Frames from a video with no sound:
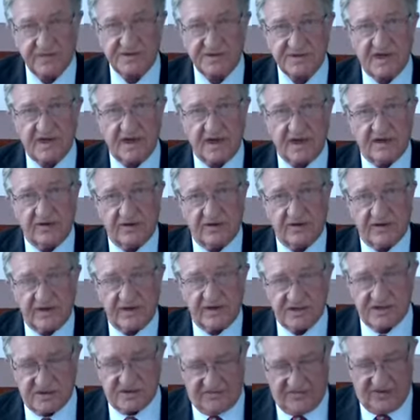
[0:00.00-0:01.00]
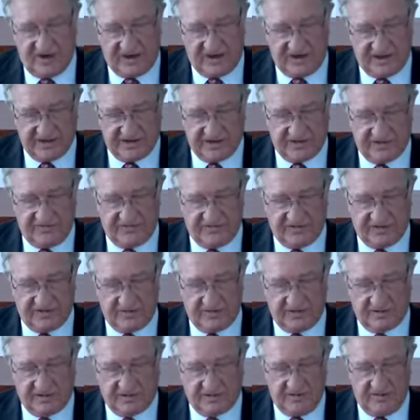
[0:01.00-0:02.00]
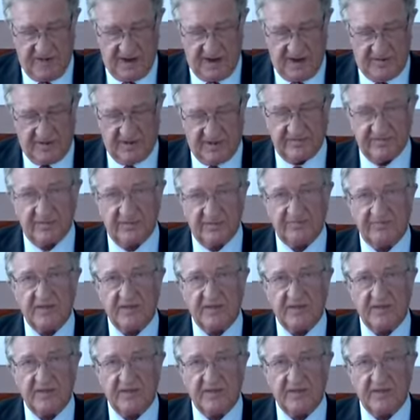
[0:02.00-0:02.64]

so he's just finding it difficult at the moment.